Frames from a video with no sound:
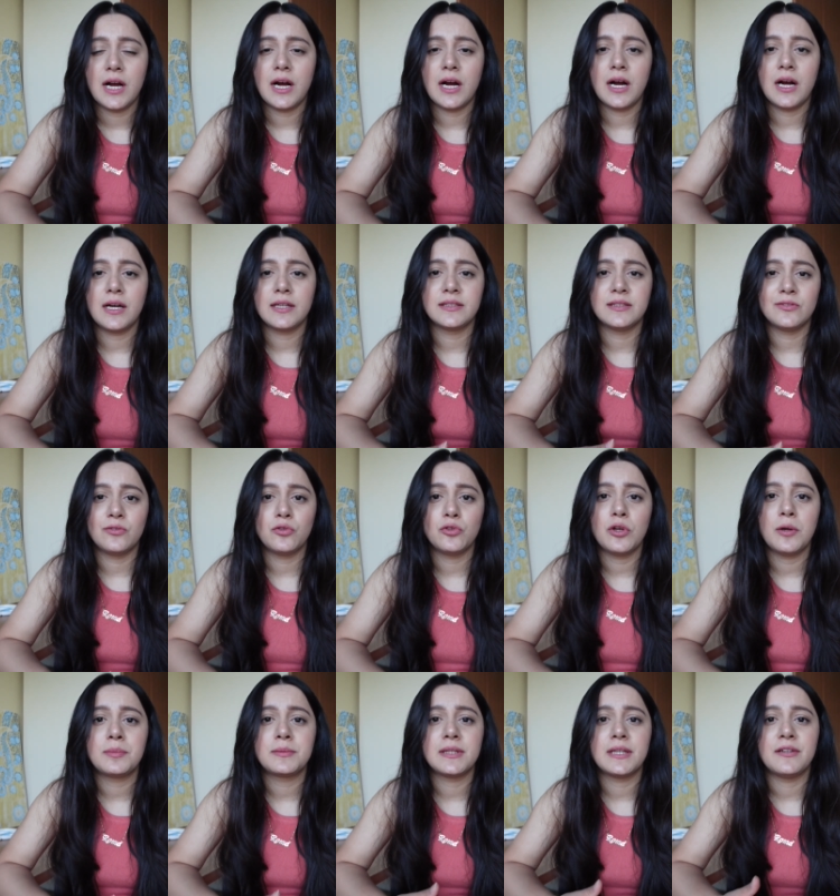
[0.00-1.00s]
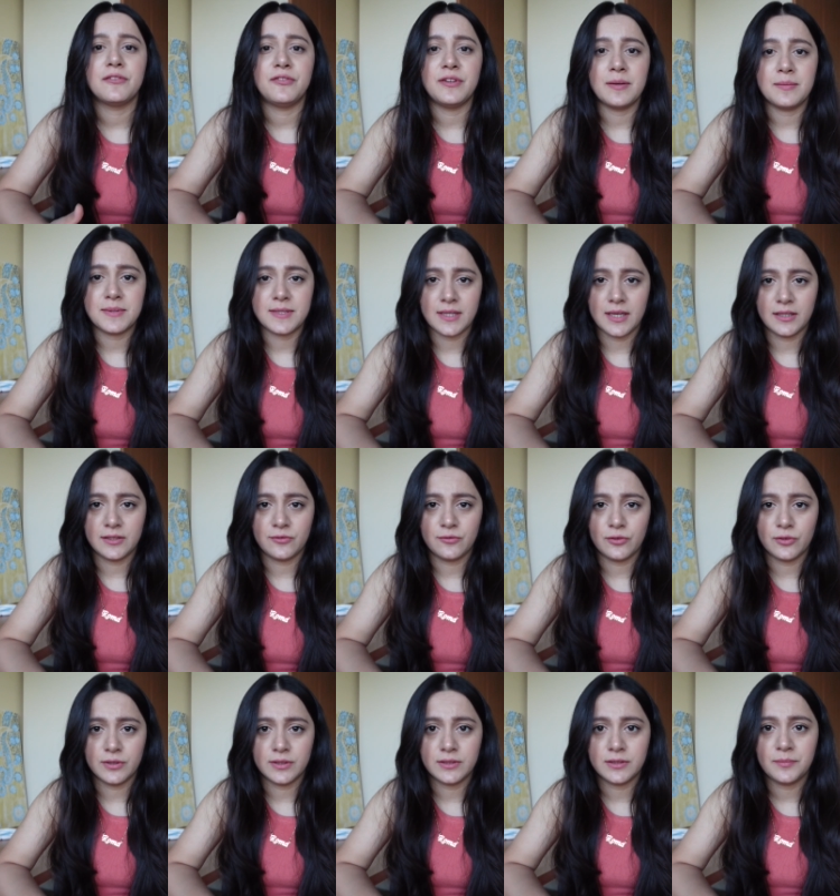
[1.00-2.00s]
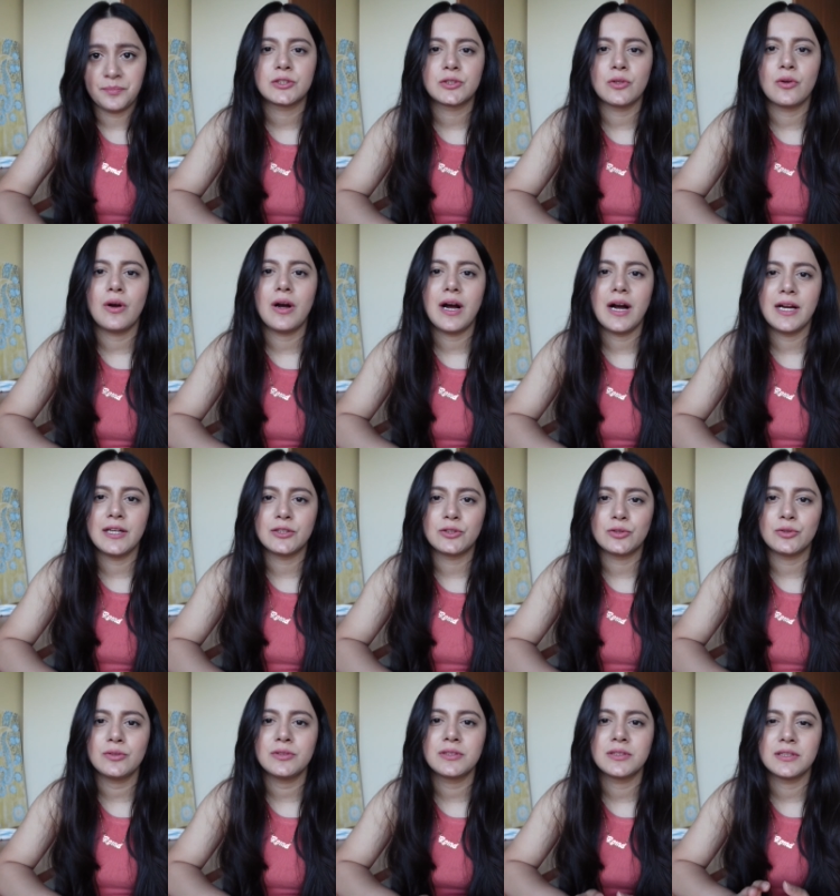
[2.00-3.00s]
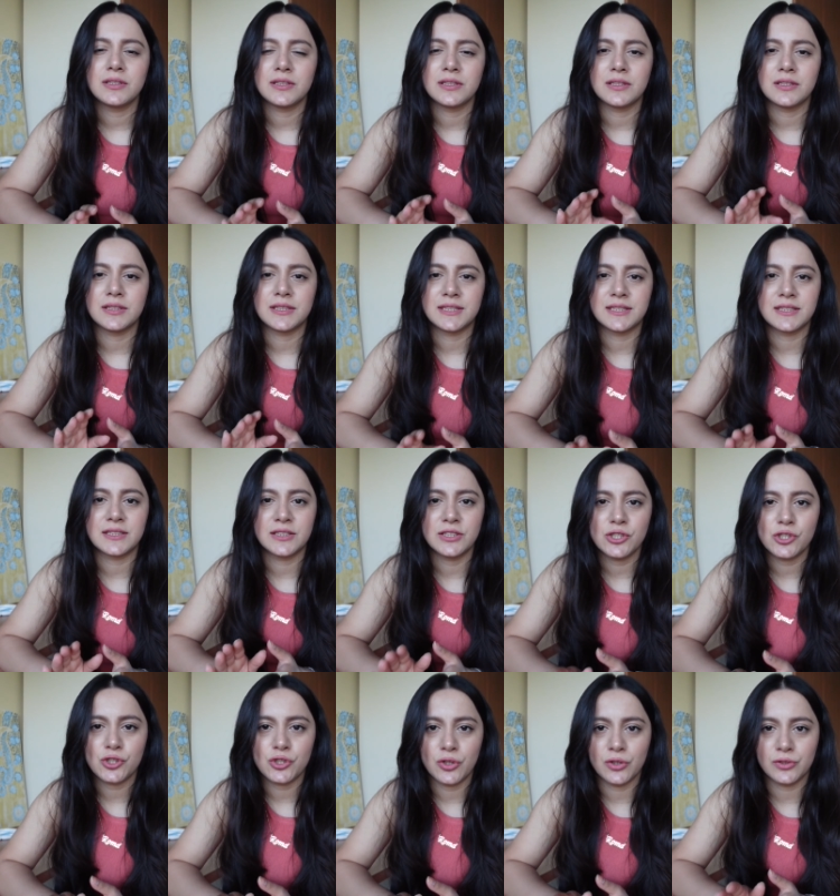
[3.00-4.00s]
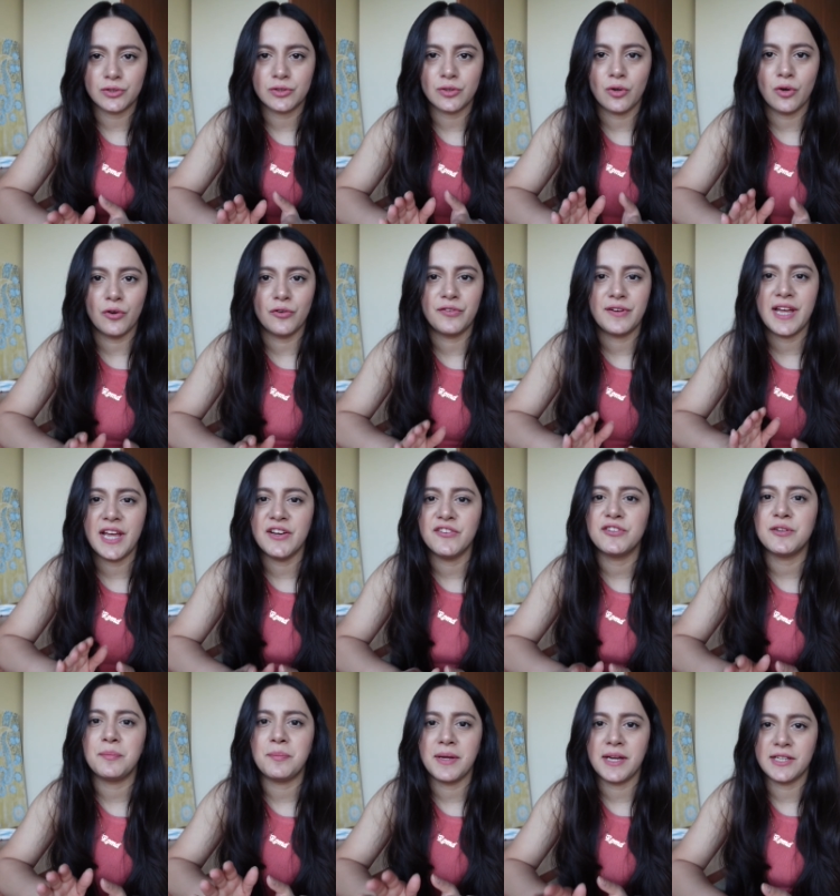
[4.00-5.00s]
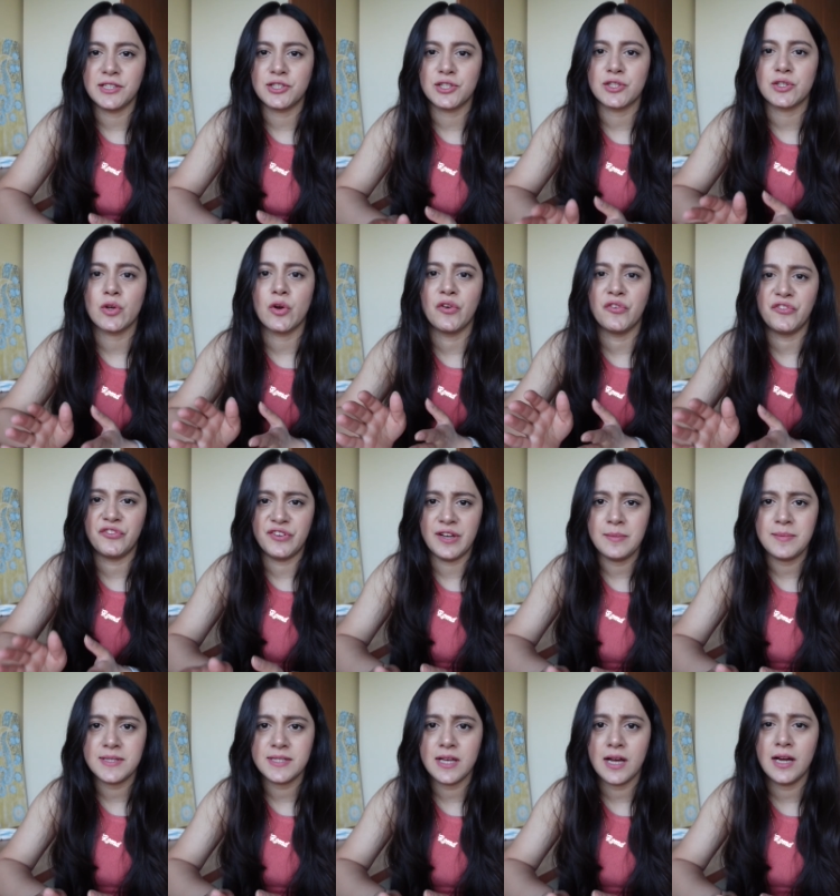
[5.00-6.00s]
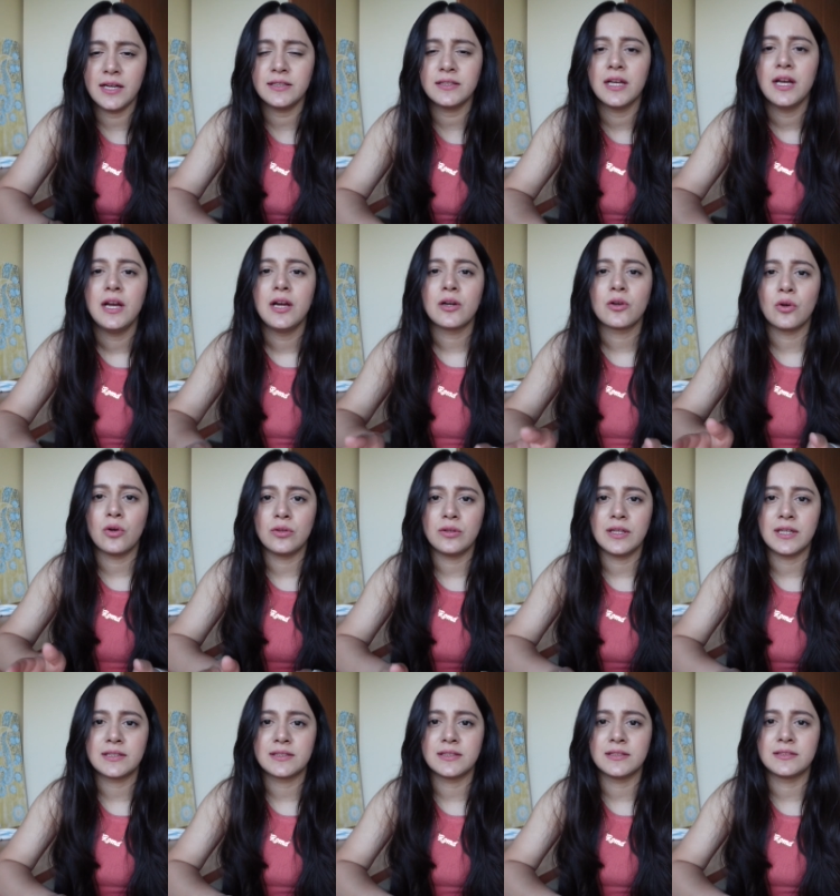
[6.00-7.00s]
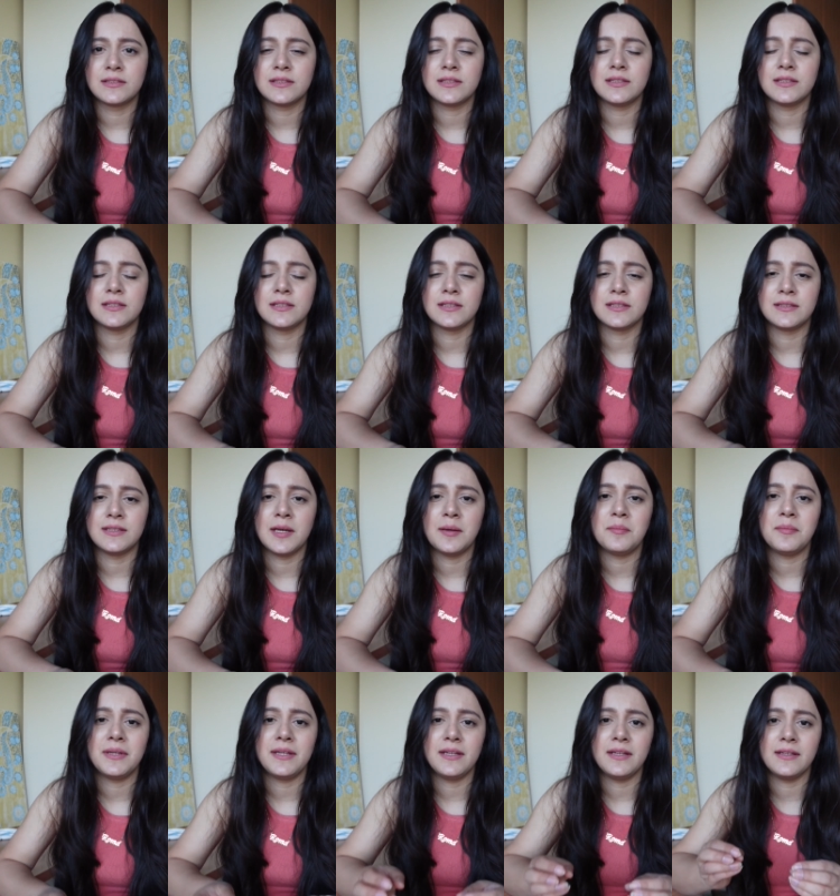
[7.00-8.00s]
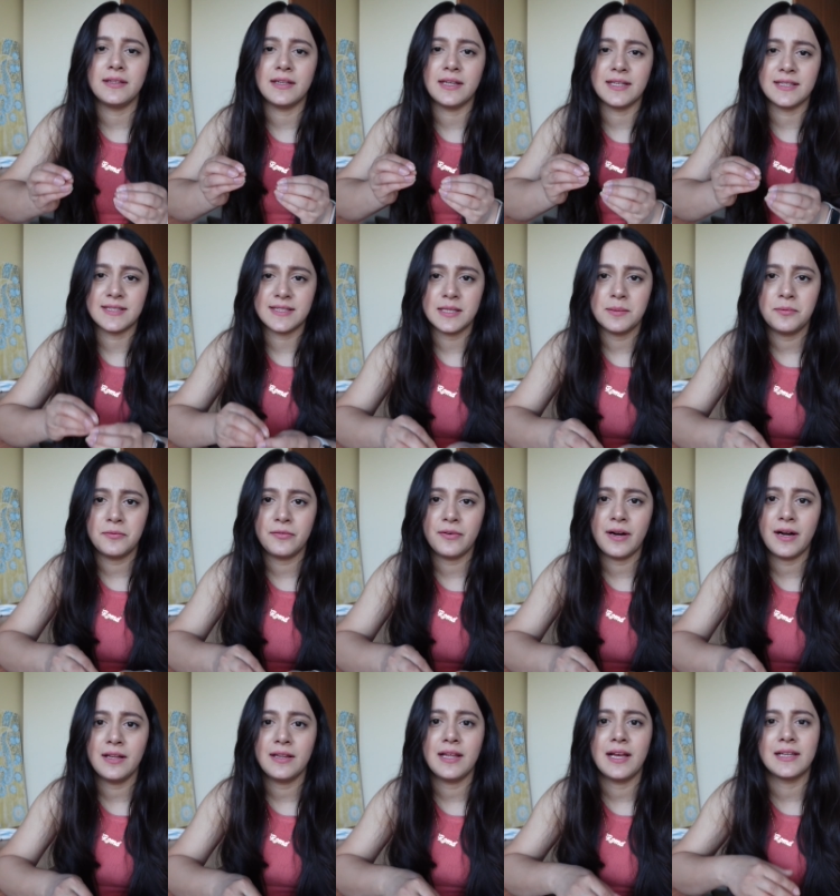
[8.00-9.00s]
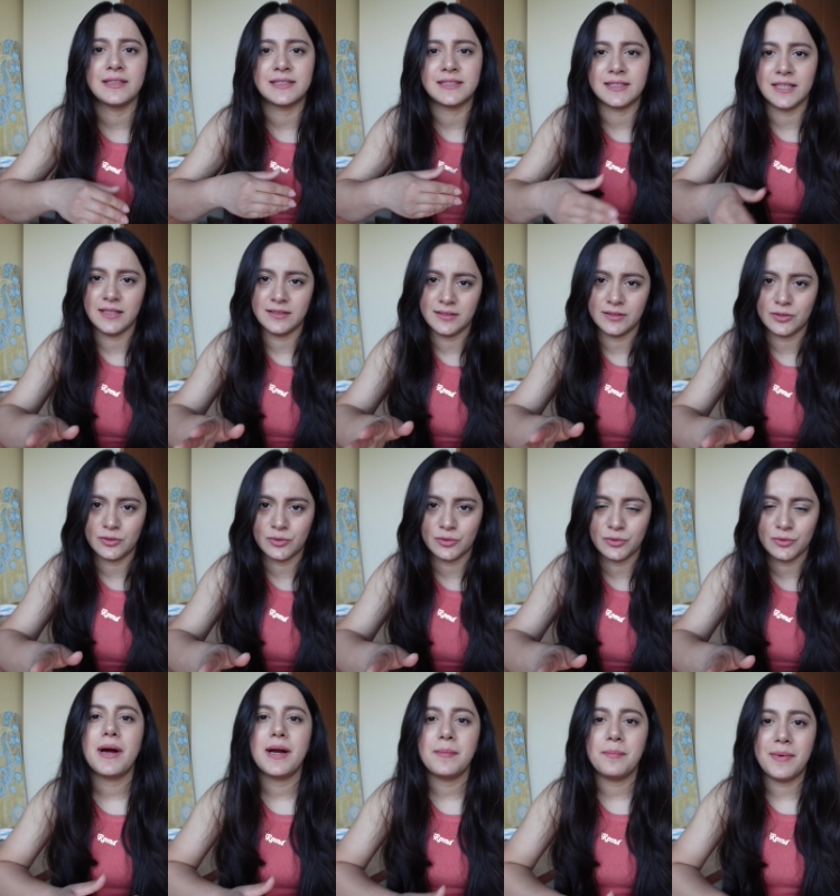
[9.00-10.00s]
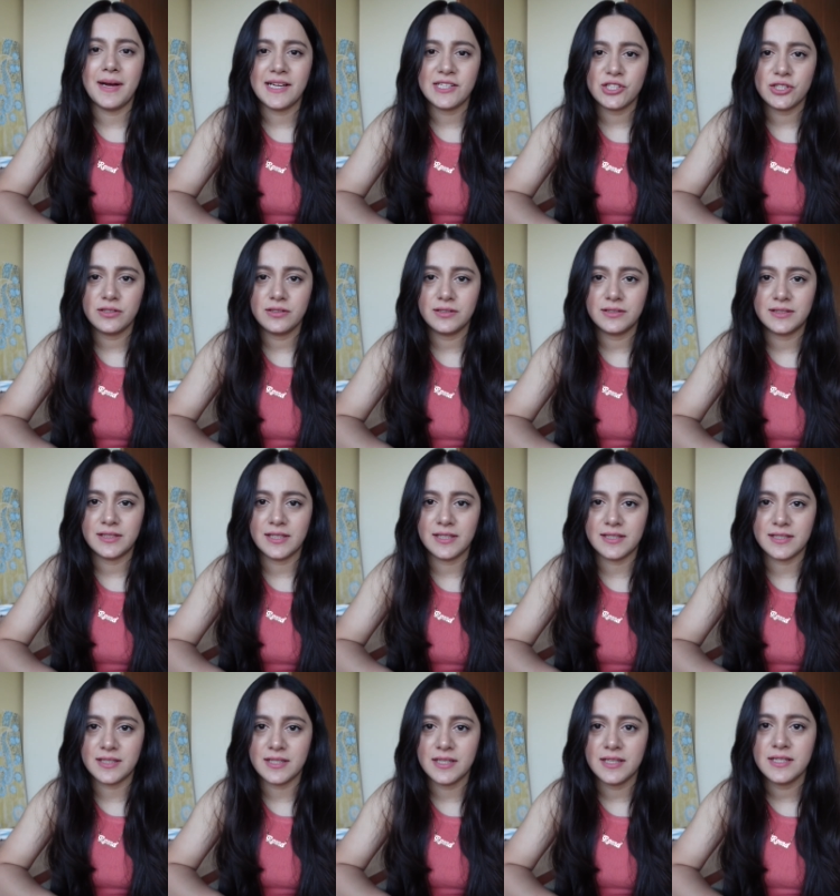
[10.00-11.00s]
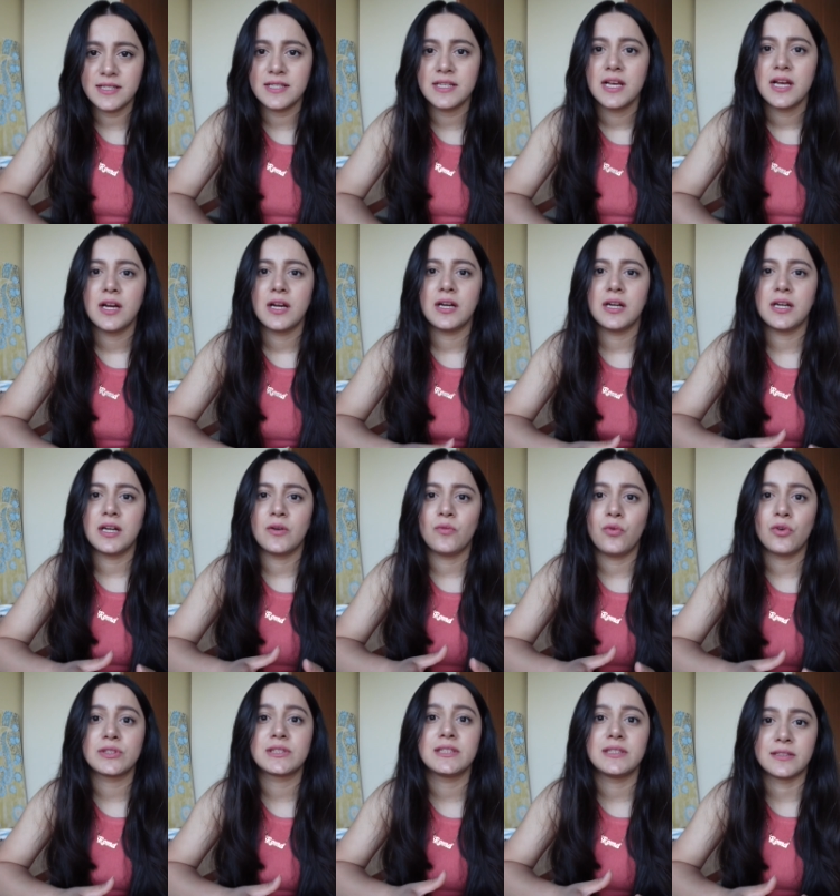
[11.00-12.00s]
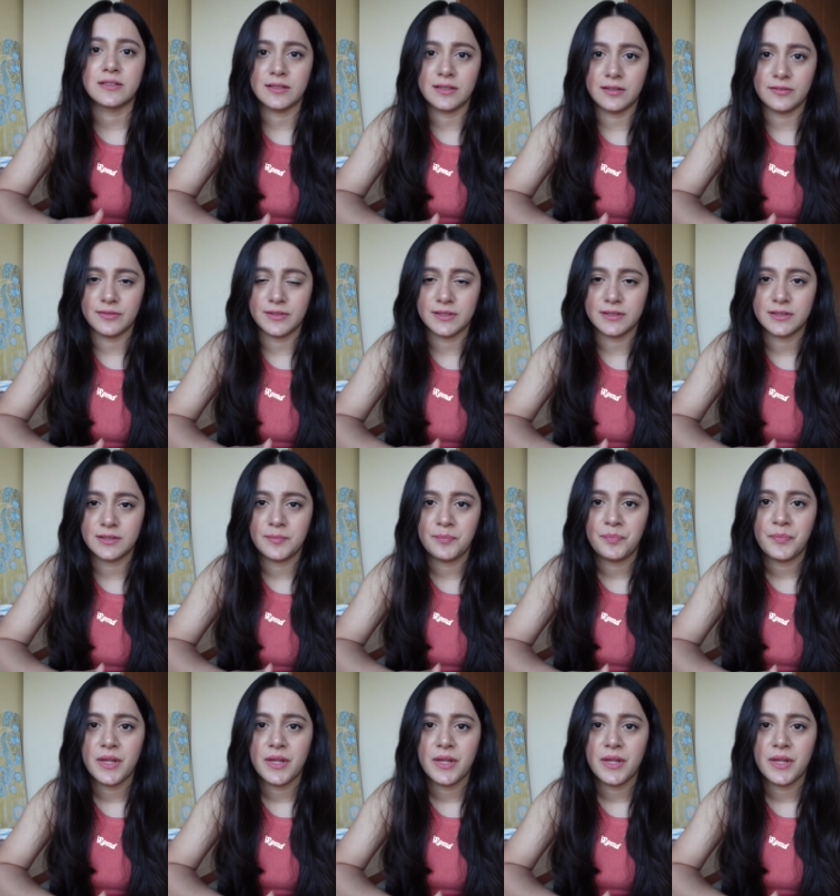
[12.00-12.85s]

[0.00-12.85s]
i developed a website for it so i took a screenshot of every pages of website collected uh, them in a zip file and sent it to my bachelor thesis uh, was irrelevant